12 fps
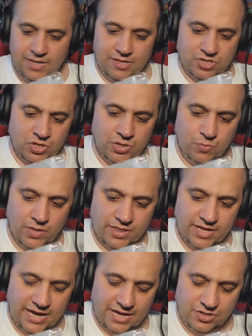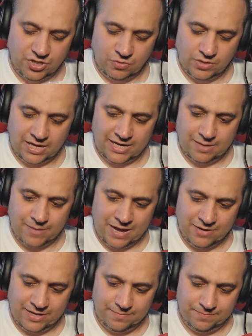there's only one thing I don't like
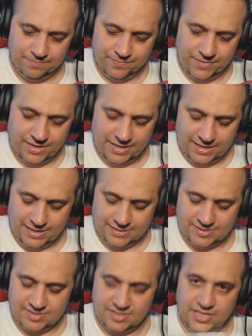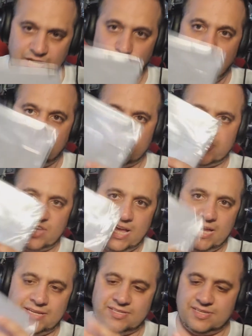about it. It's the
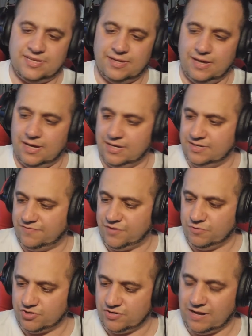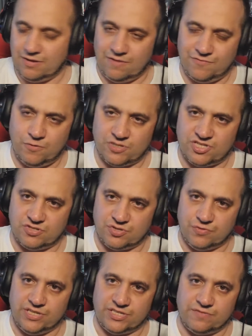oversized diffuser. Now, of course, there's
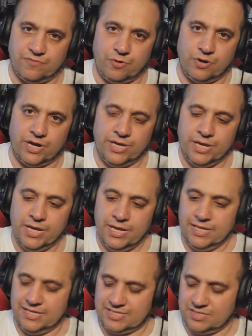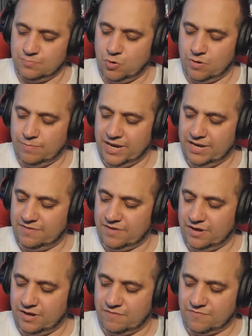a reason for it. This is more made
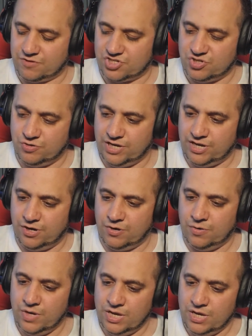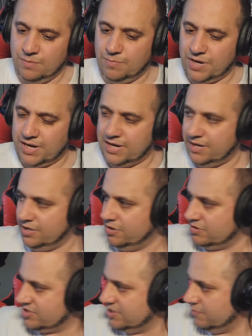for studio, but
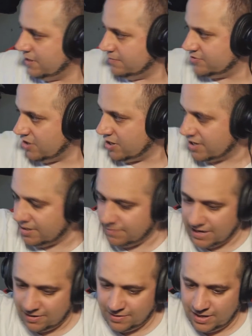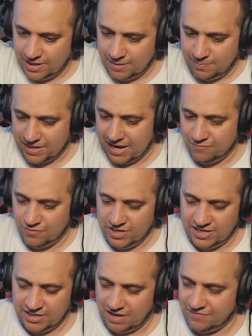you'll see what I'm talking about. But I
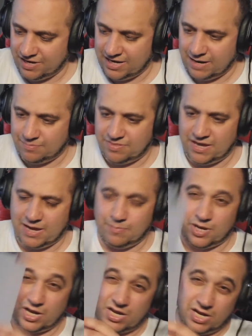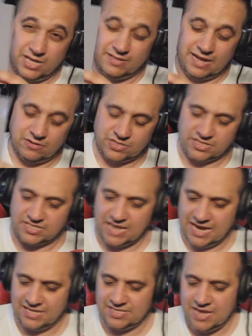really love it, and I think I'm going to cut it down to
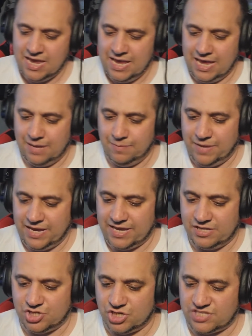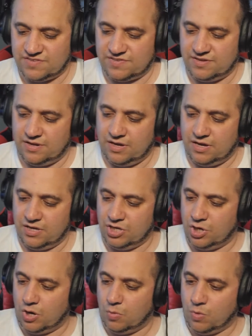size and make it just,
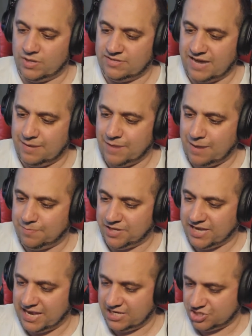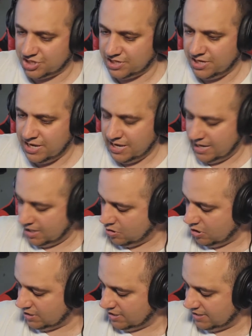you know, a one-time application and
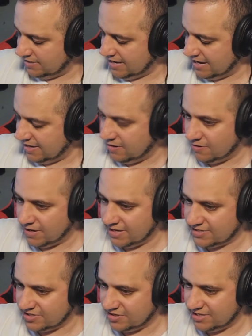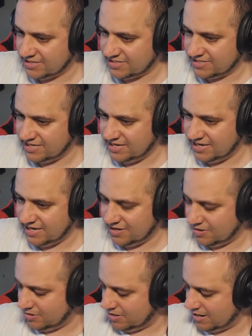call it a day. Okay, so let's see
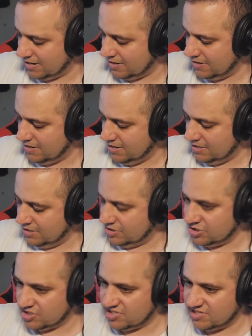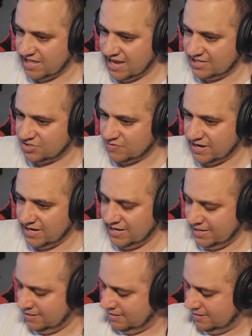here. It just slides right
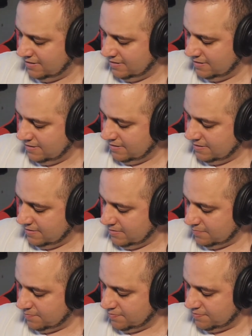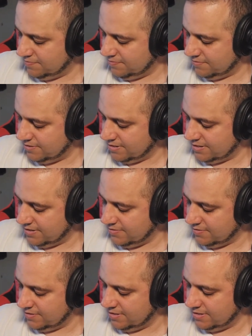in. Oop, okay,
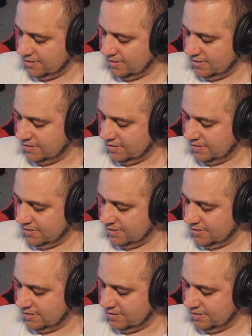hold on.